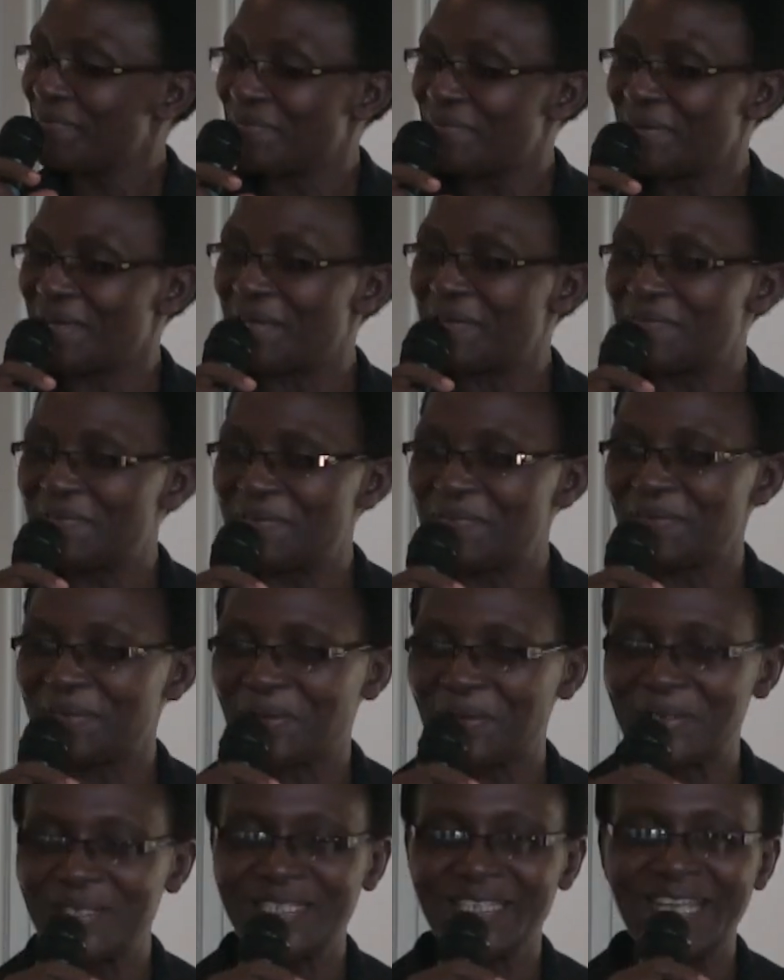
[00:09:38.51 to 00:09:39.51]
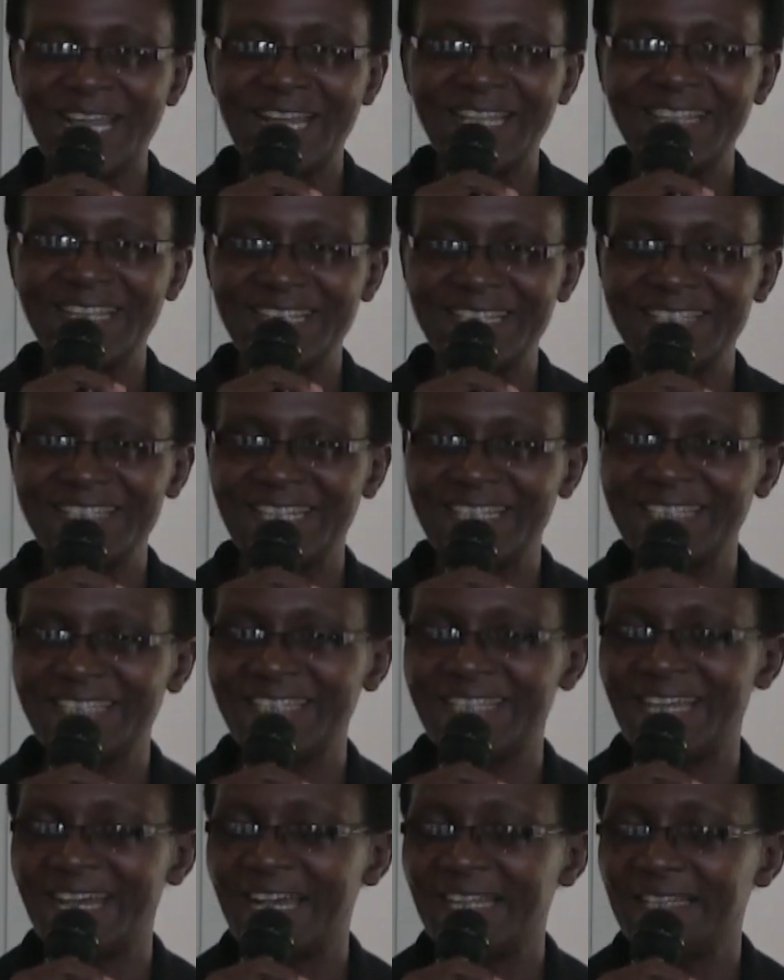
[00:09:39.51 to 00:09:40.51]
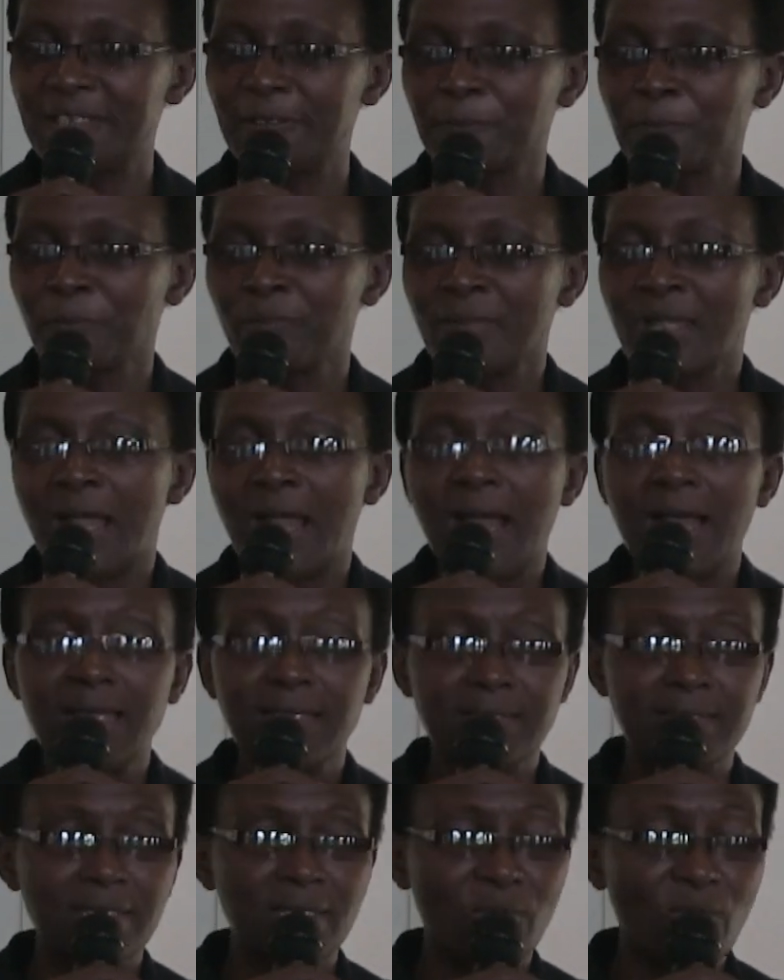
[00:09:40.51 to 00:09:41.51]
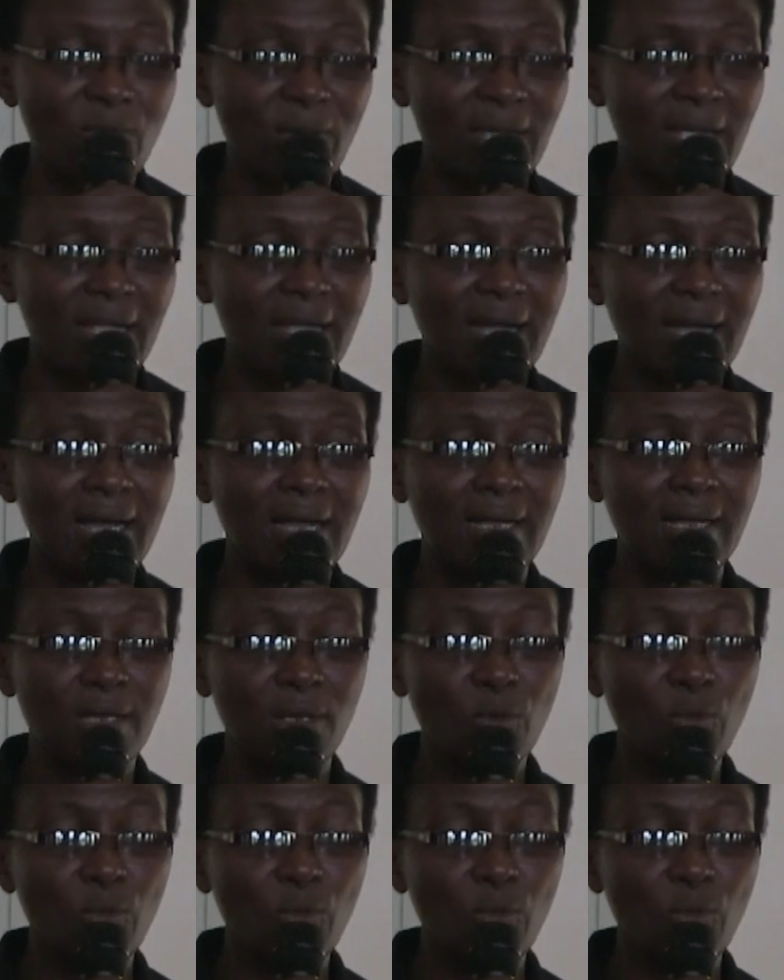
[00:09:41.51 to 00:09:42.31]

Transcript: maybe because he understands that as a Quaker,